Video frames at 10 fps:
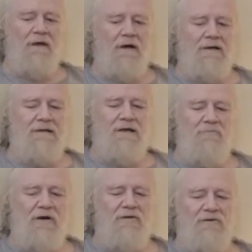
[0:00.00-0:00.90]
I came
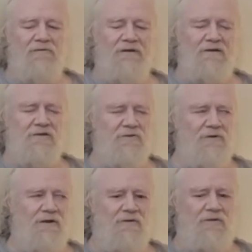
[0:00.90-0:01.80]
out to Venice
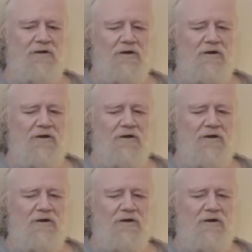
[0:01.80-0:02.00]
around